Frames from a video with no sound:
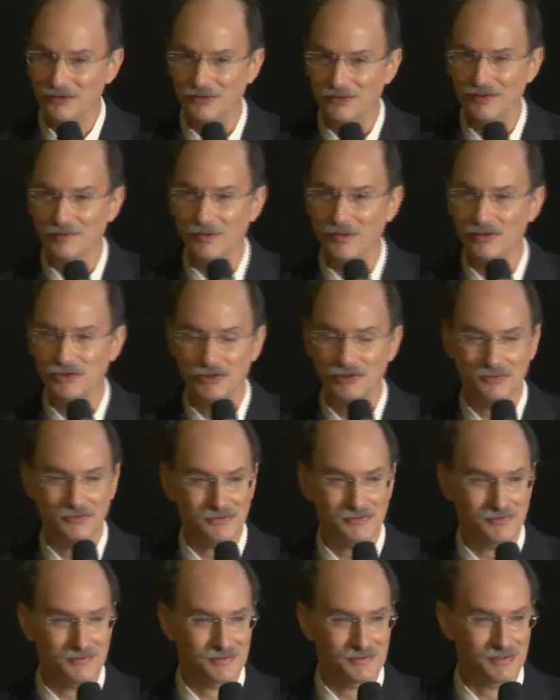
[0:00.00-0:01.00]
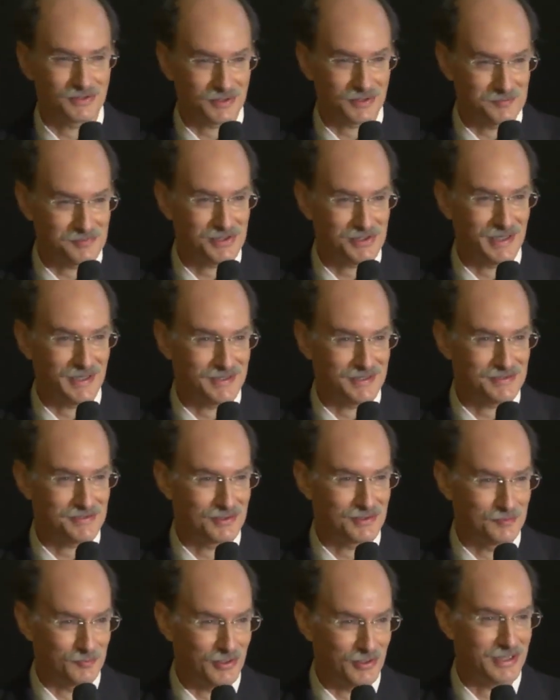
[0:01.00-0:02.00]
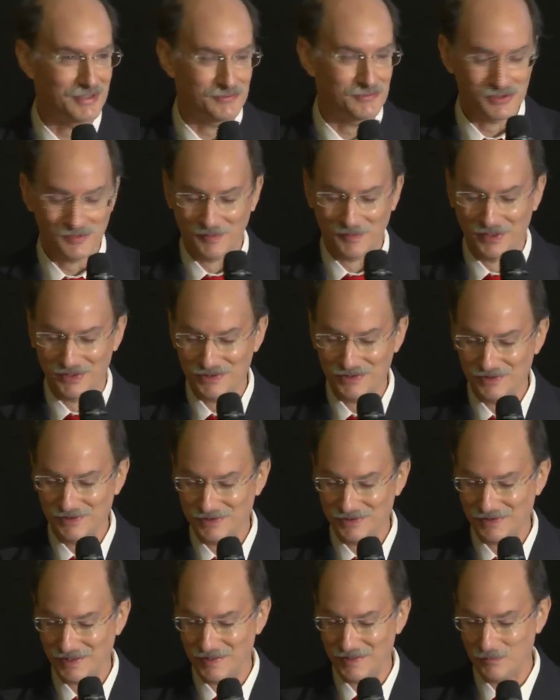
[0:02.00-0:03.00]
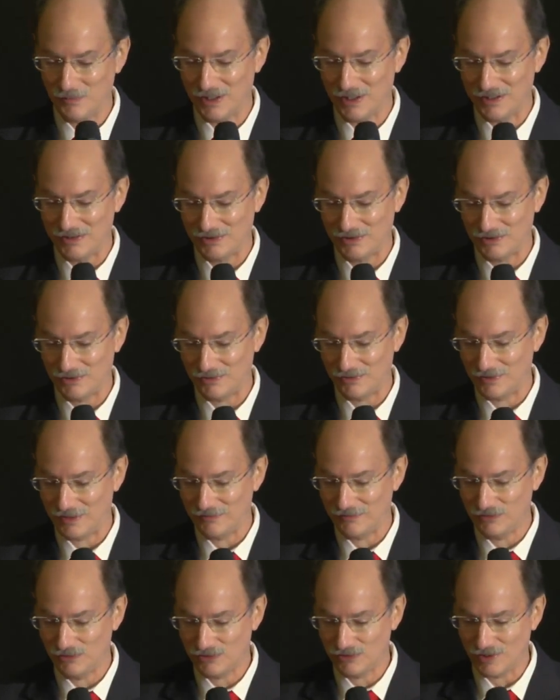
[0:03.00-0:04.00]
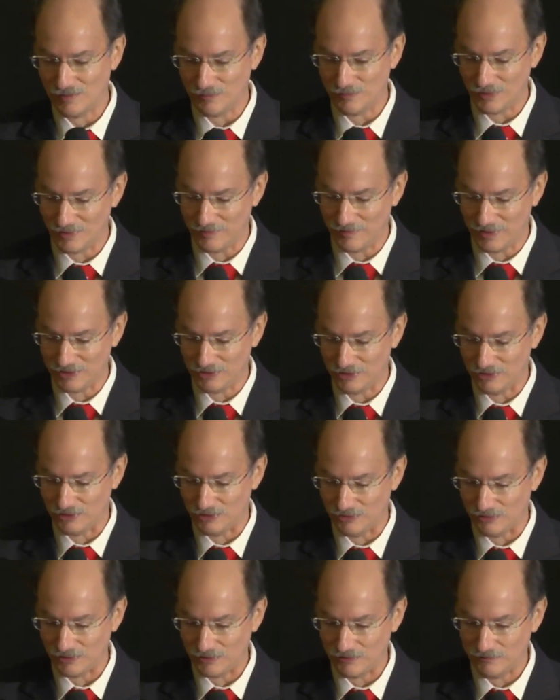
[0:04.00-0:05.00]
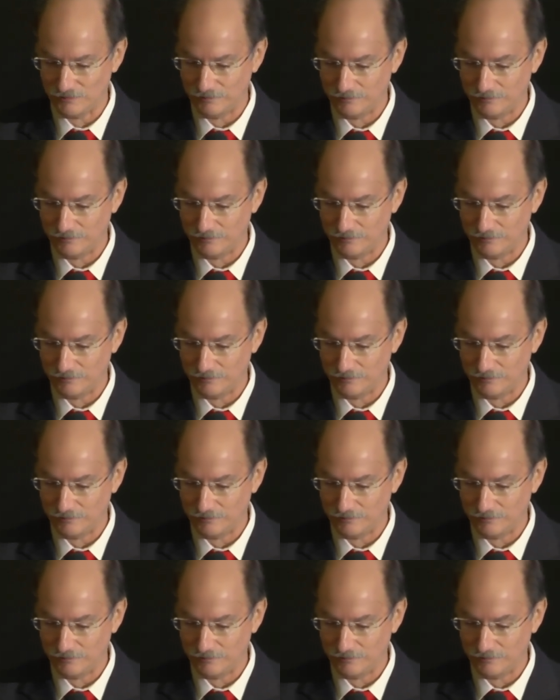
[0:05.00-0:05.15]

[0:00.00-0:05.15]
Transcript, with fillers: through an emotional circumstance, your brain responds in the same way. So I've used up all my tissues.